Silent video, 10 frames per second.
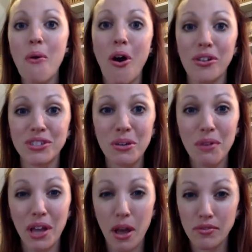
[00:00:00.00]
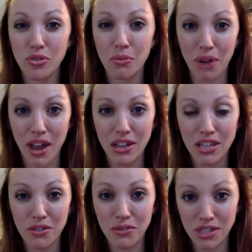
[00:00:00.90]
Also, when it comes to
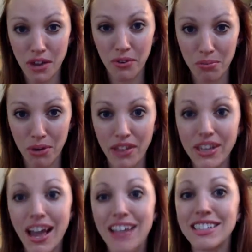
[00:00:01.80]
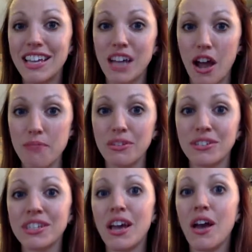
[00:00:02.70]
do stuff for Braylon, I set
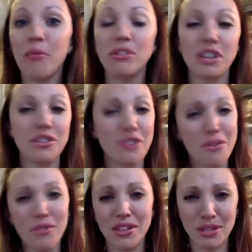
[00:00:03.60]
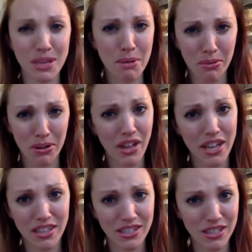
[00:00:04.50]
timers, which I know that some people are
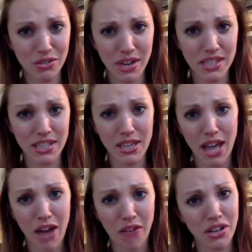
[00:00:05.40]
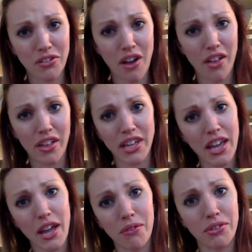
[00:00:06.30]
like, this is crazy. How can you not like
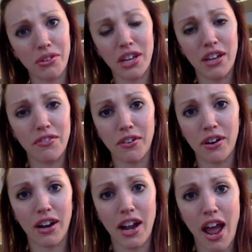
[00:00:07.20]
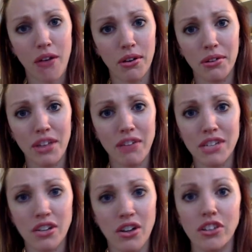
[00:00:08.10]
hang out with your kid for an hour without
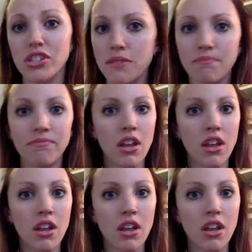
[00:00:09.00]
technology?